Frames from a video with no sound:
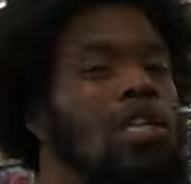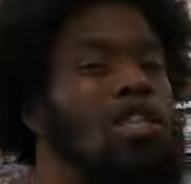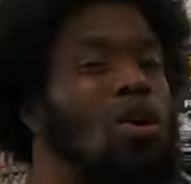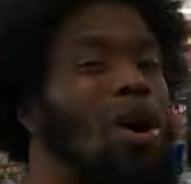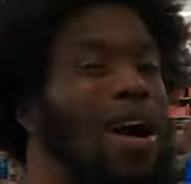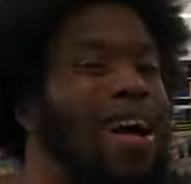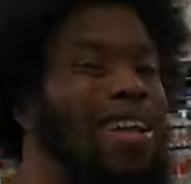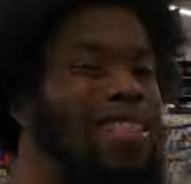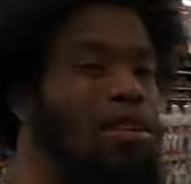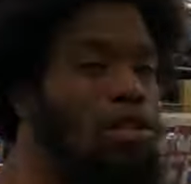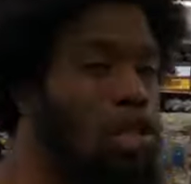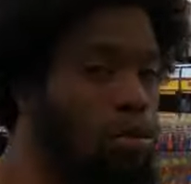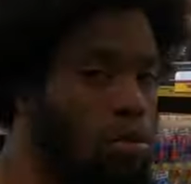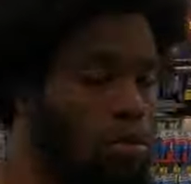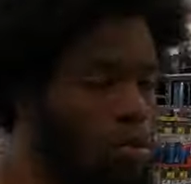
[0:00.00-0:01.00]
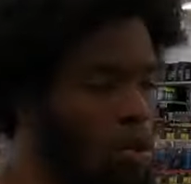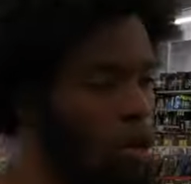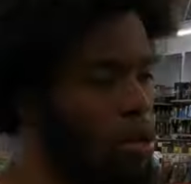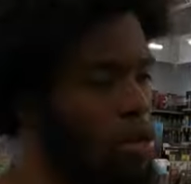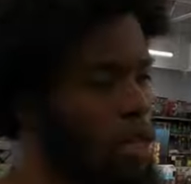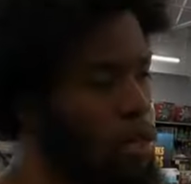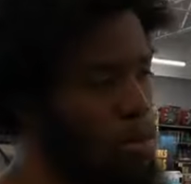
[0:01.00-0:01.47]
So I got the
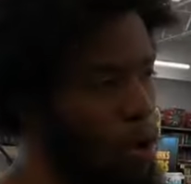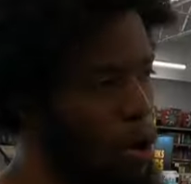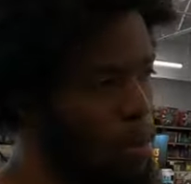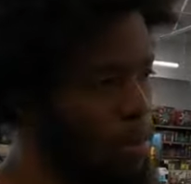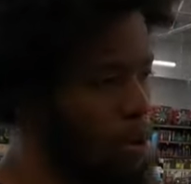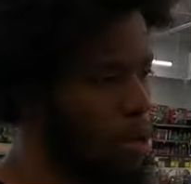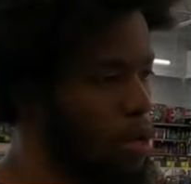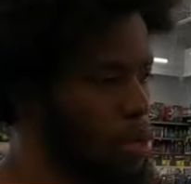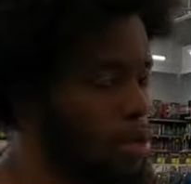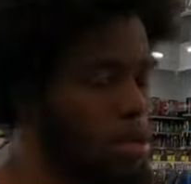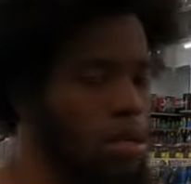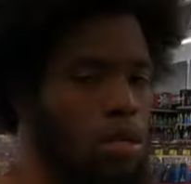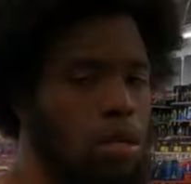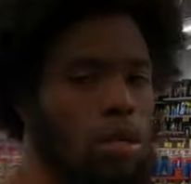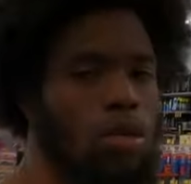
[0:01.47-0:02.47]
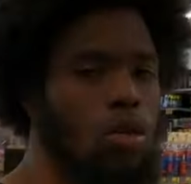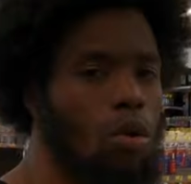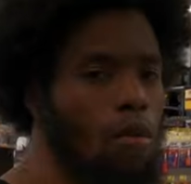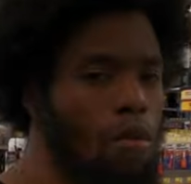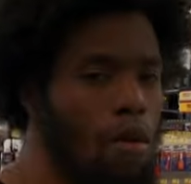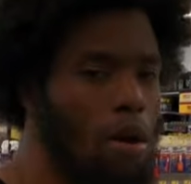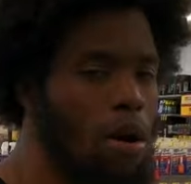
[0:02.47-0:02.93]
well, spark plugs
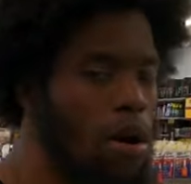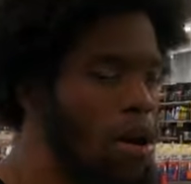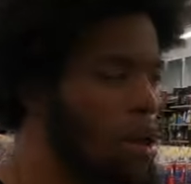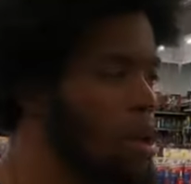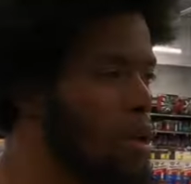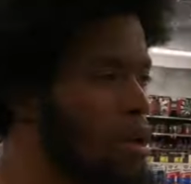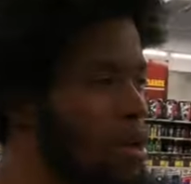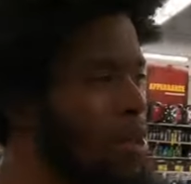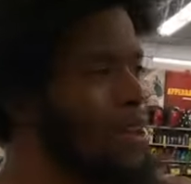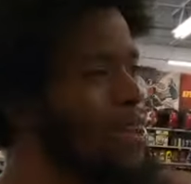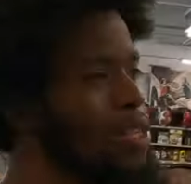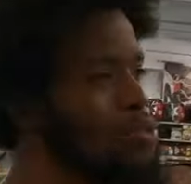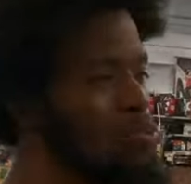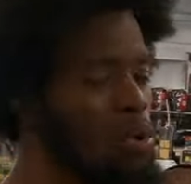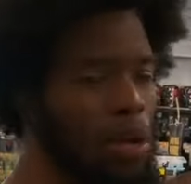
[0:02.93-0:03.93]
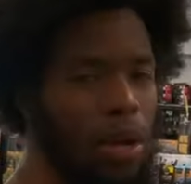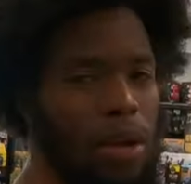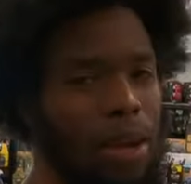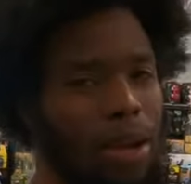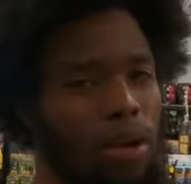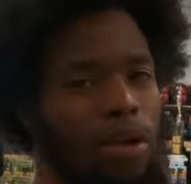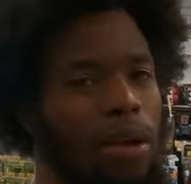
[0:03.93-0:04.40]
so far. It's
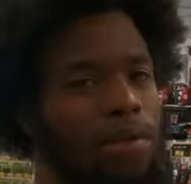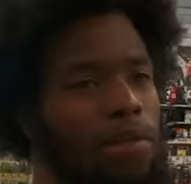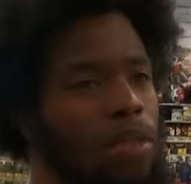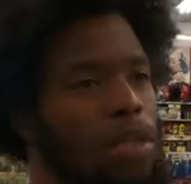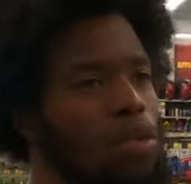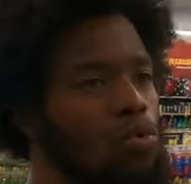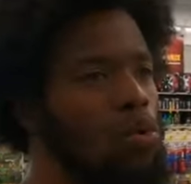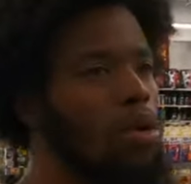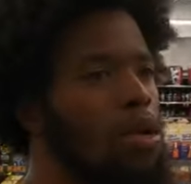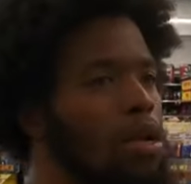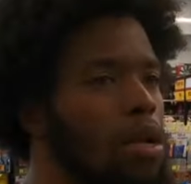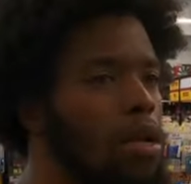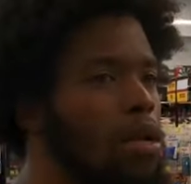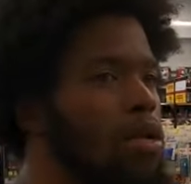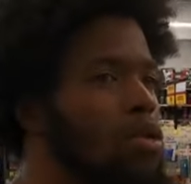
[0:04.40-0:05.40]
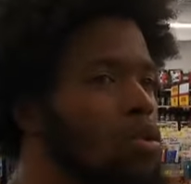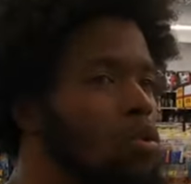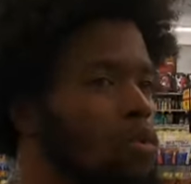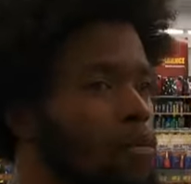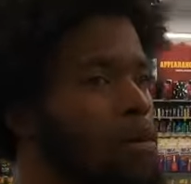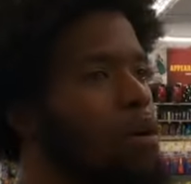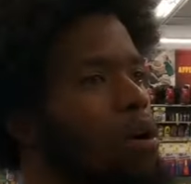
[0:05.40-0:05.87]
working out. Everything's working out good
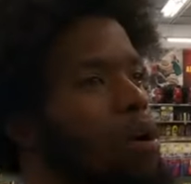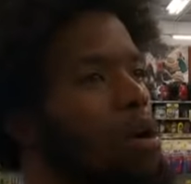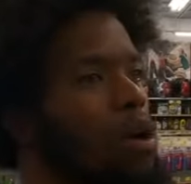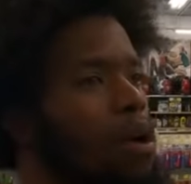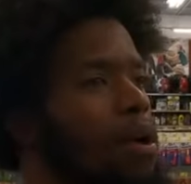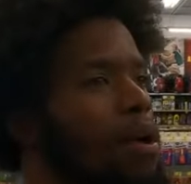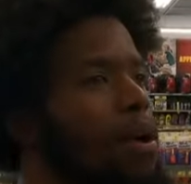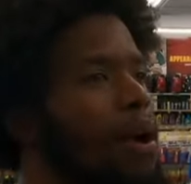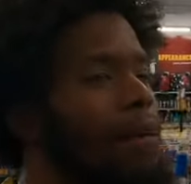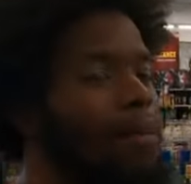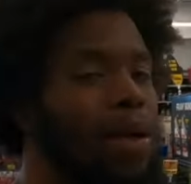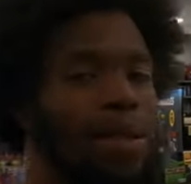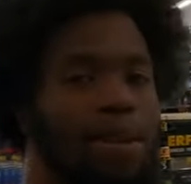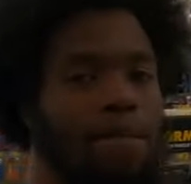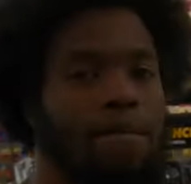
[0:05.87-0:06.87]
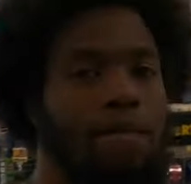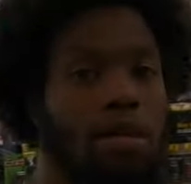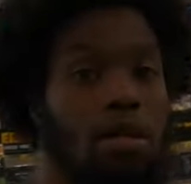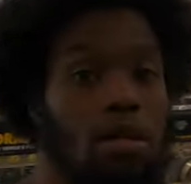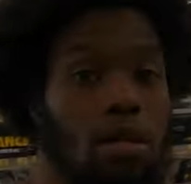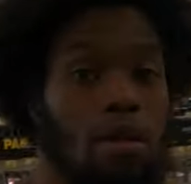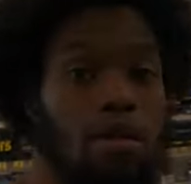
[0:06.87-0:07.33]
so far. I'm getting a
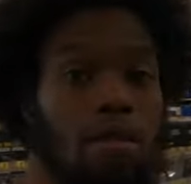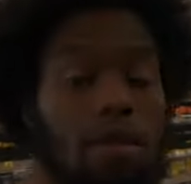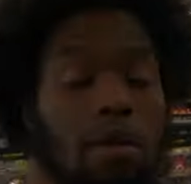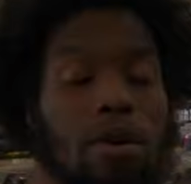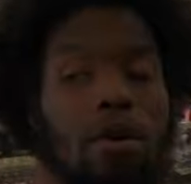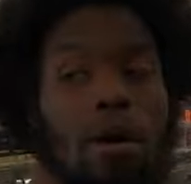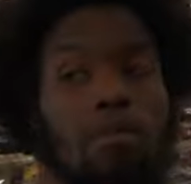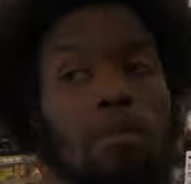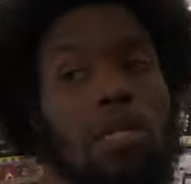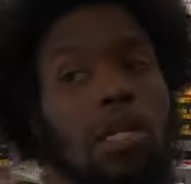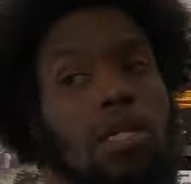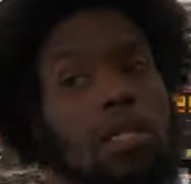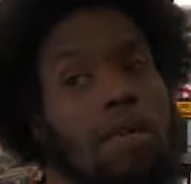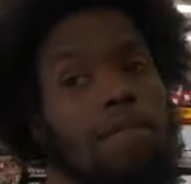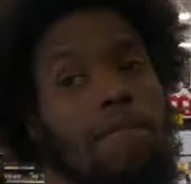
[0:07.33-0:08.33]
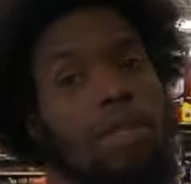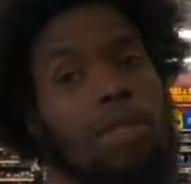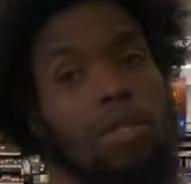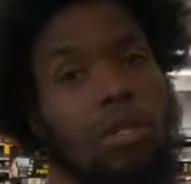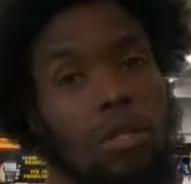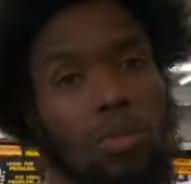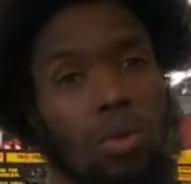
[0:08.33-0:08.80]
filter for it. I'm changing the
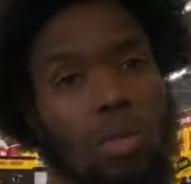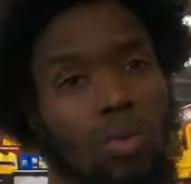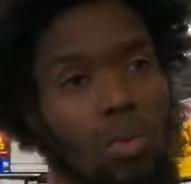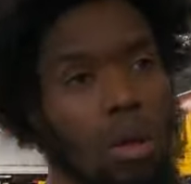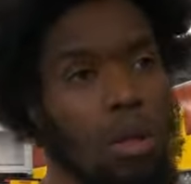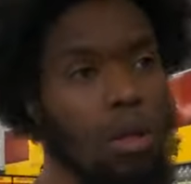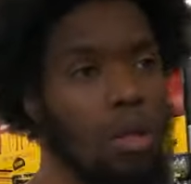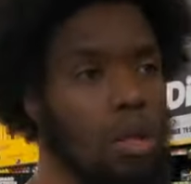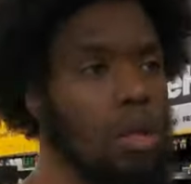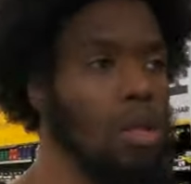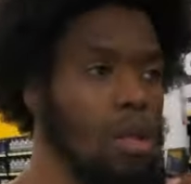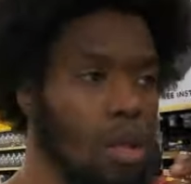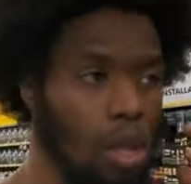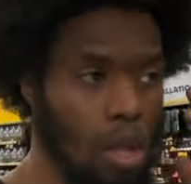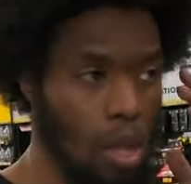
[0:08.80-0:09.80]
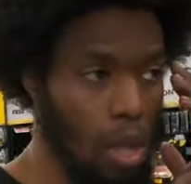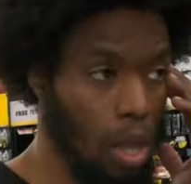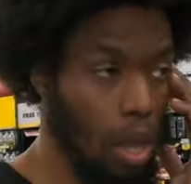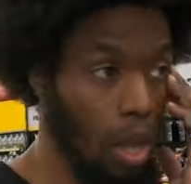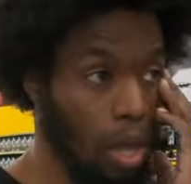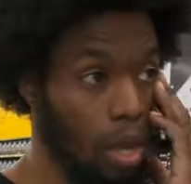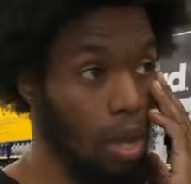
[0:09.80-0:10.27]
filter too as well
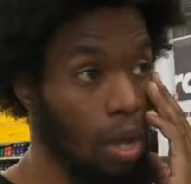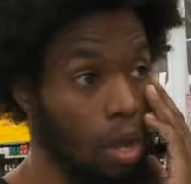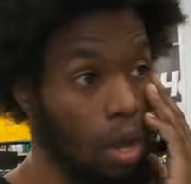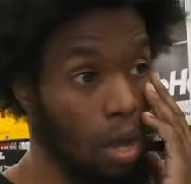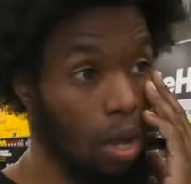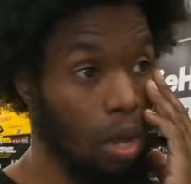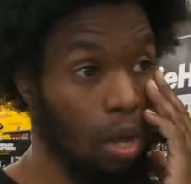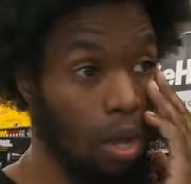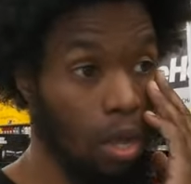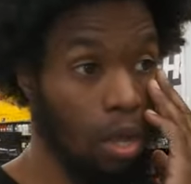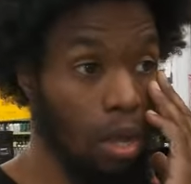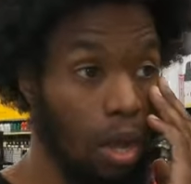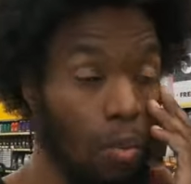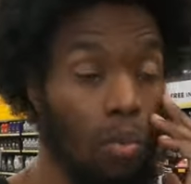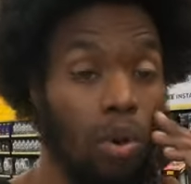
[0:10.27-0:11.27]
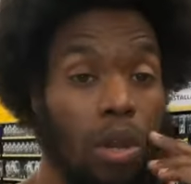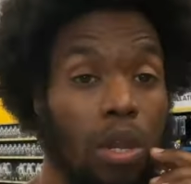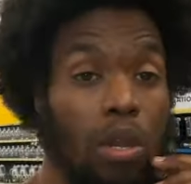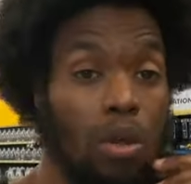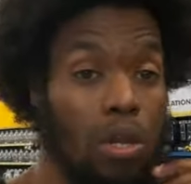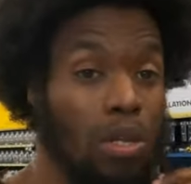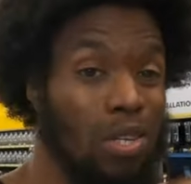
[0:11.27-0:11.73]
and uh, I'm
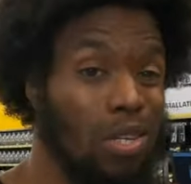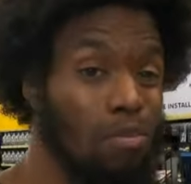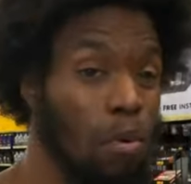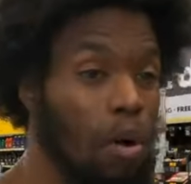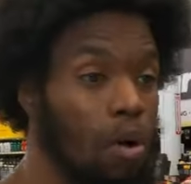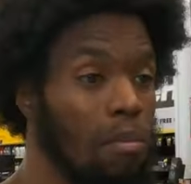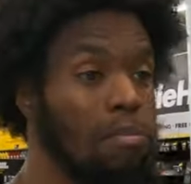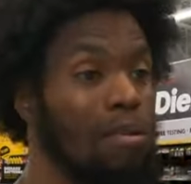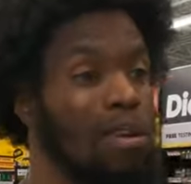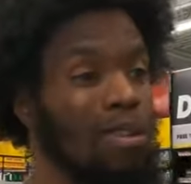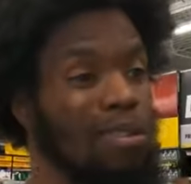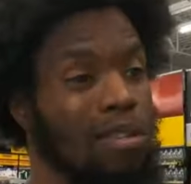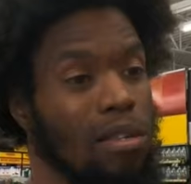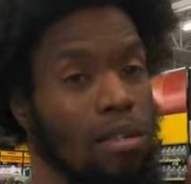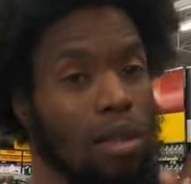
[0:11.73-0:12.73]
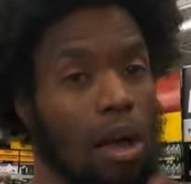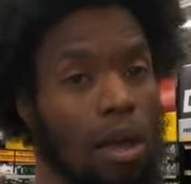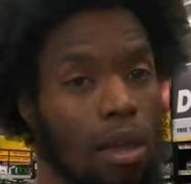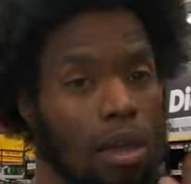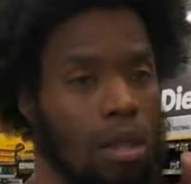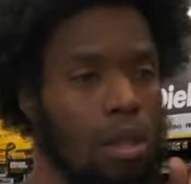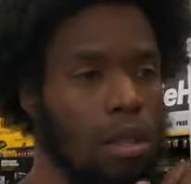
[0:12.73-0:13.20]
working on the spark plug
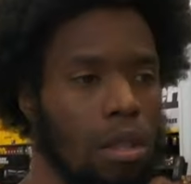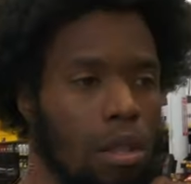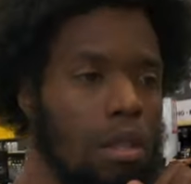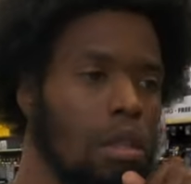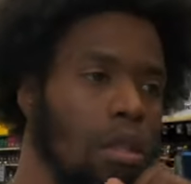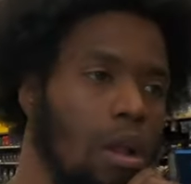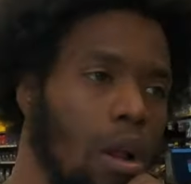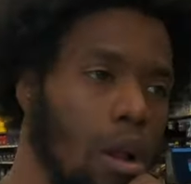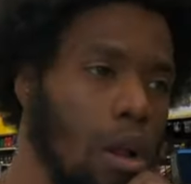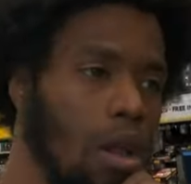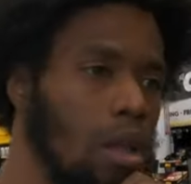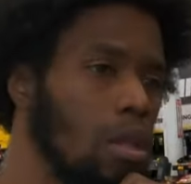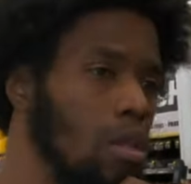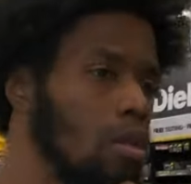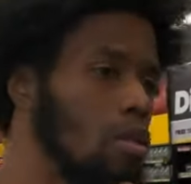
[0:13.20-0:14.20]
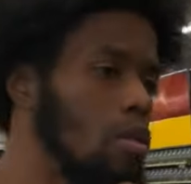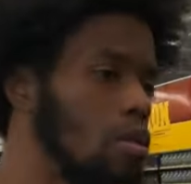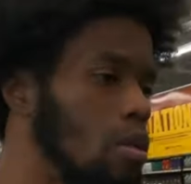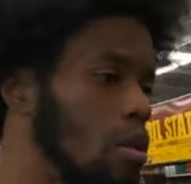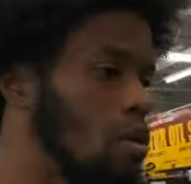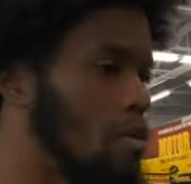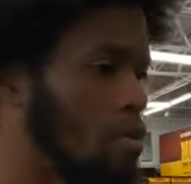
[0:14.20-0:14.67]
socket. All right,
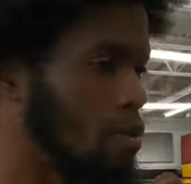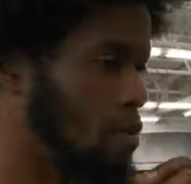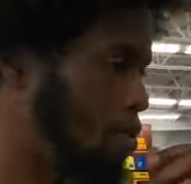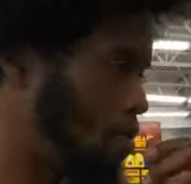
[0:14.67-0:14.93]
so